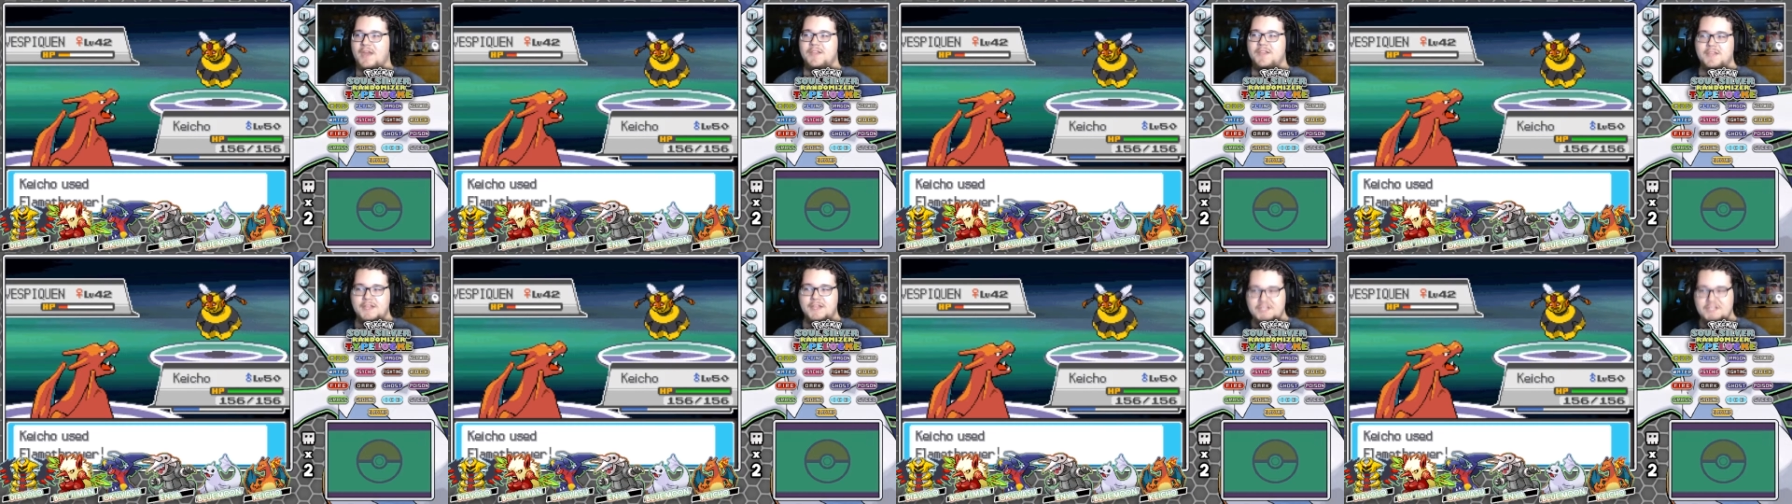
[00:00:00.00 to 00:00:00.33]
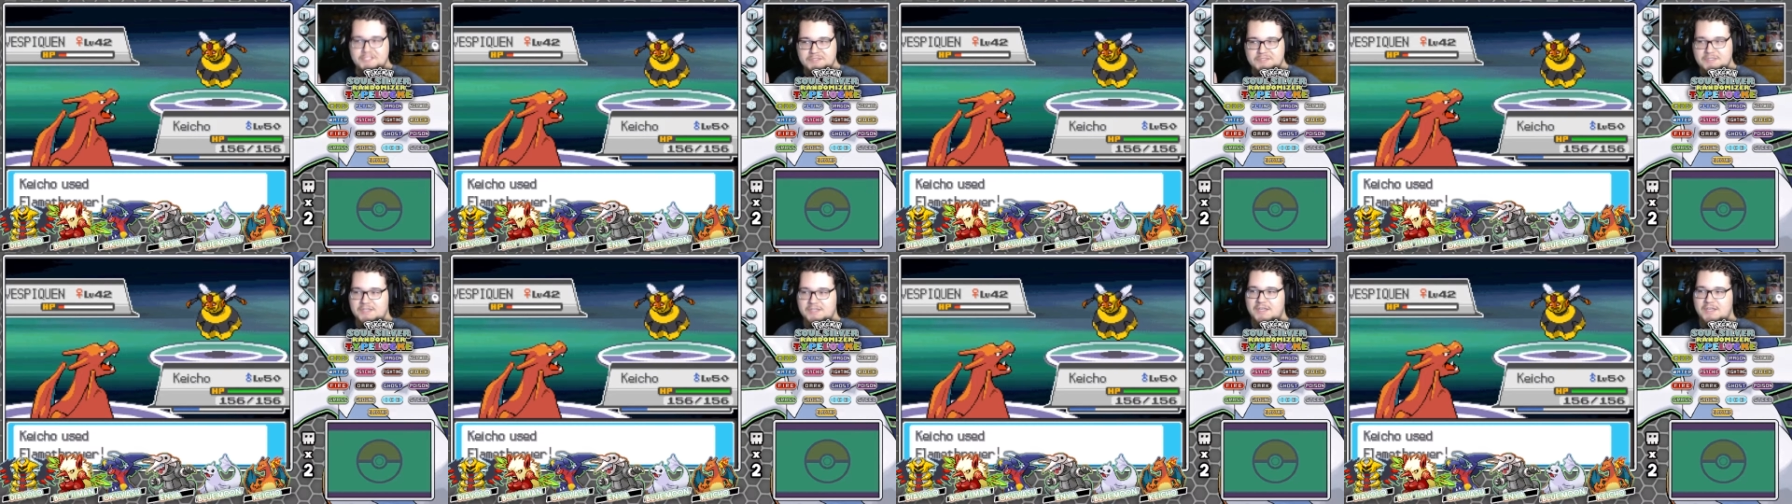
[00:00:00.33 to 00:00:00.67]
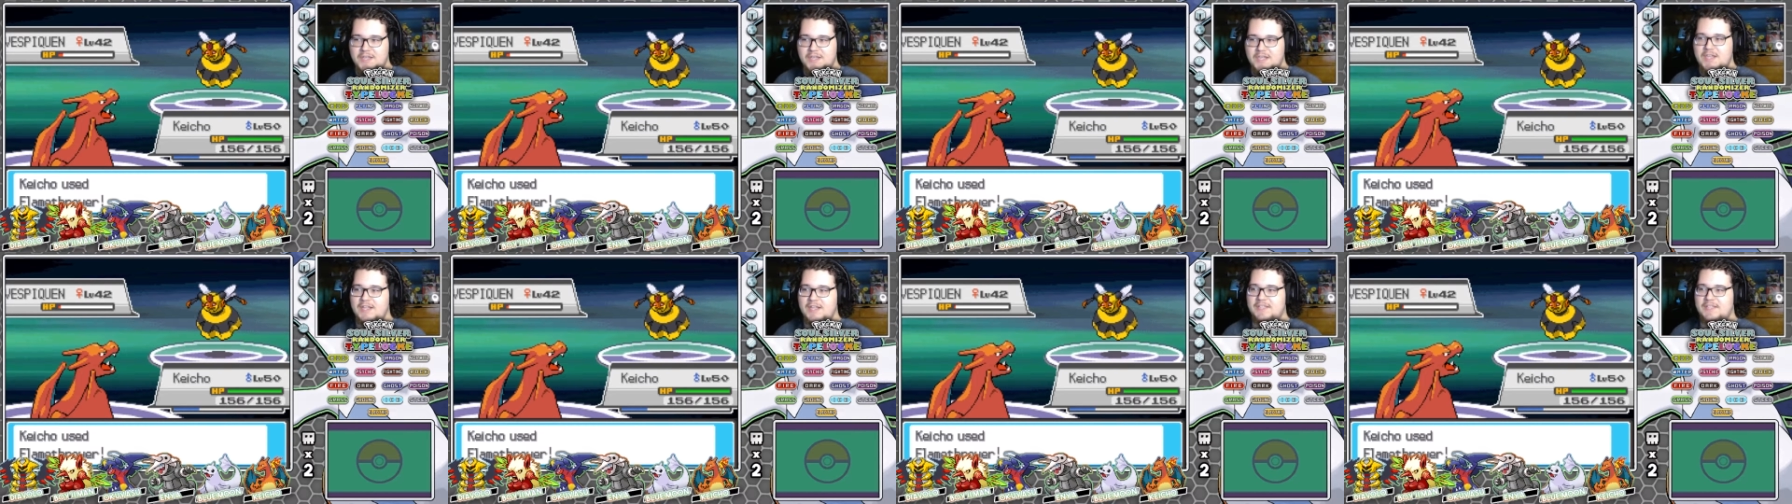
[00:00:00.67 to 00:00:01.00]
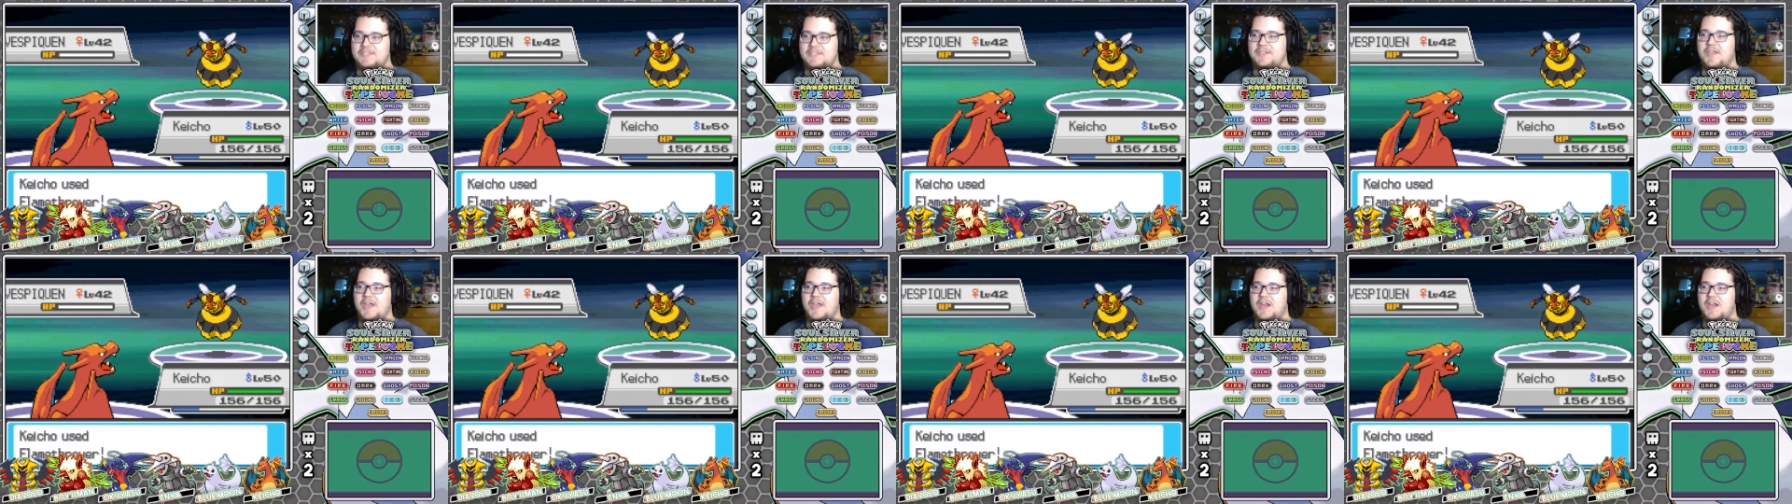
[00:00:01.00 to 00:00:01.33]
Ice, it's
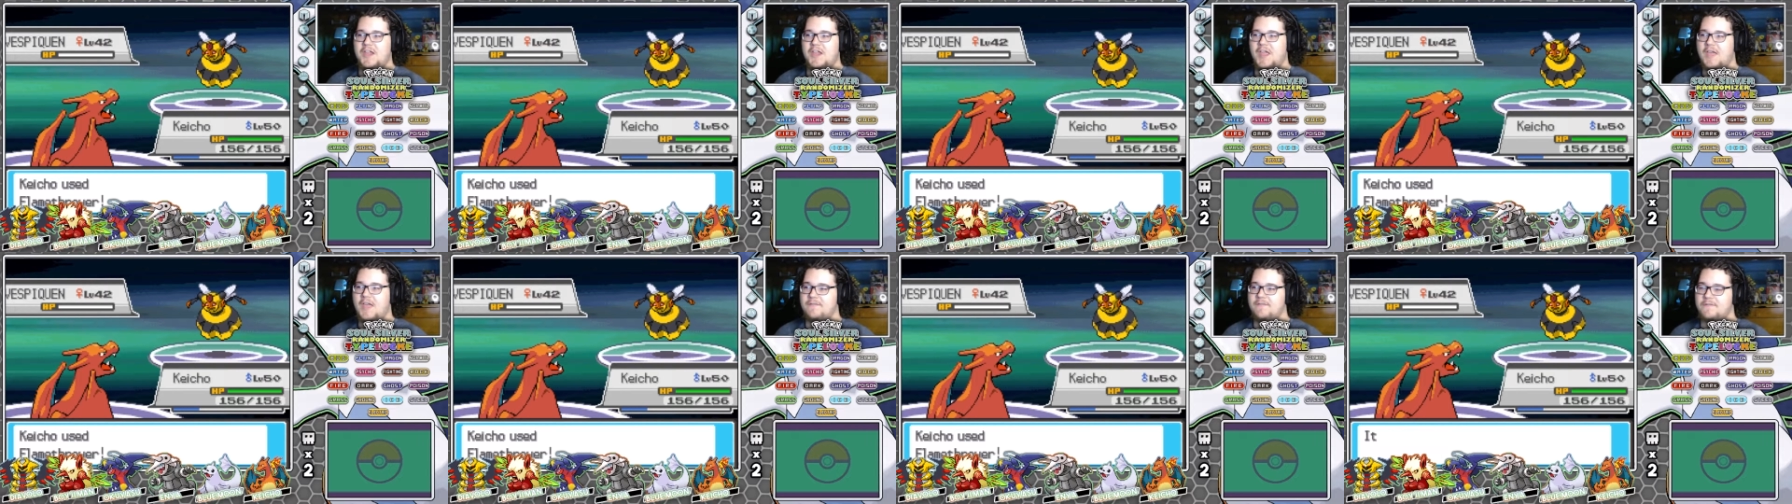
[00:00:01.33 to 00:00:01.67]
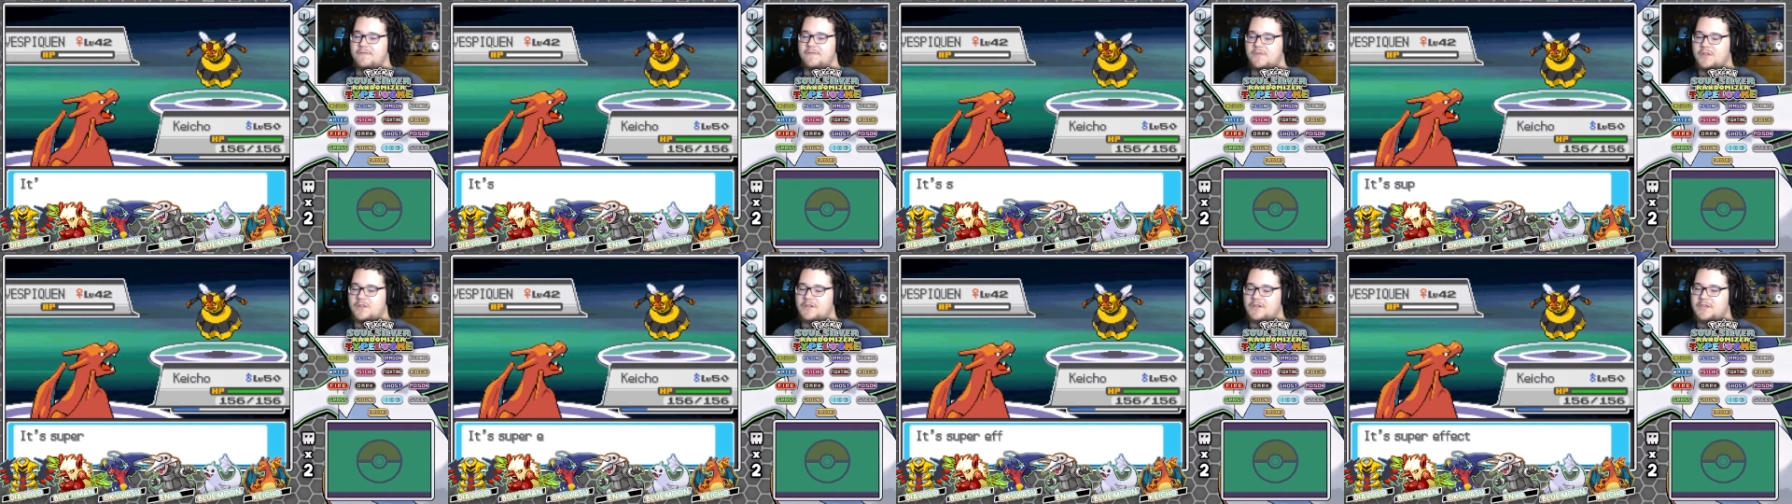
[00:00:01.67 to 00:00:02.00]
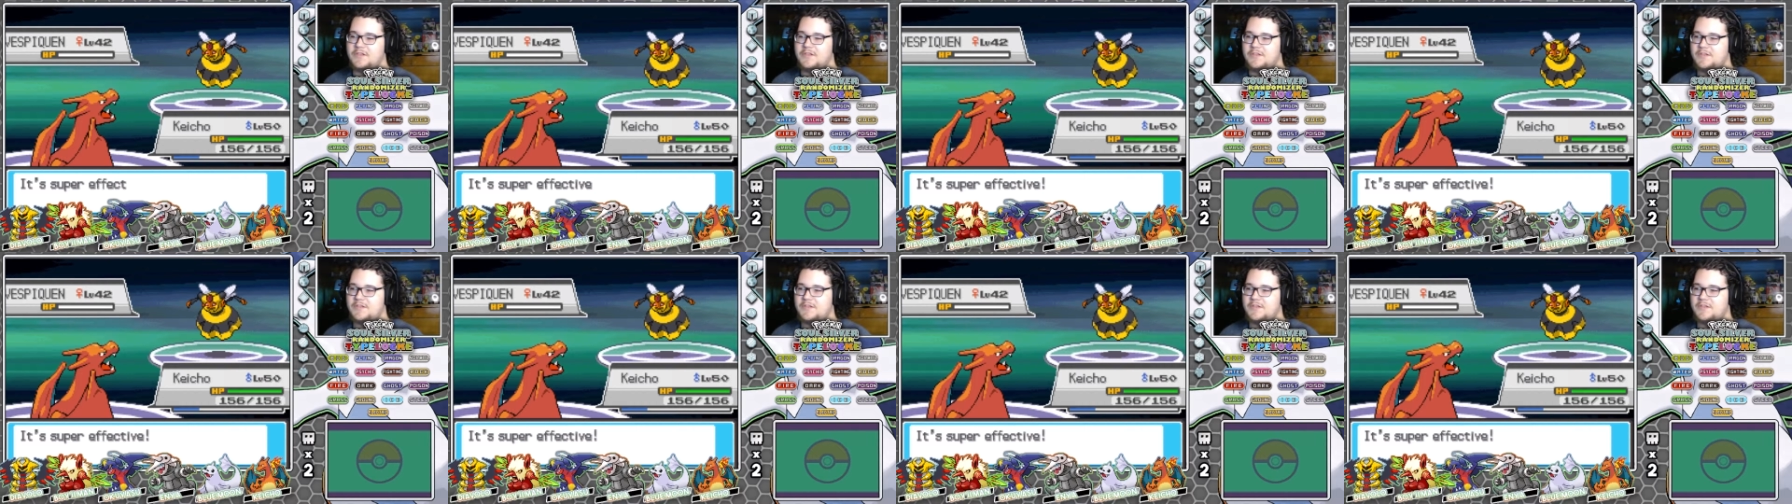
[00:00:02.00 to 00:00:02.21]
gotta have a Glalie.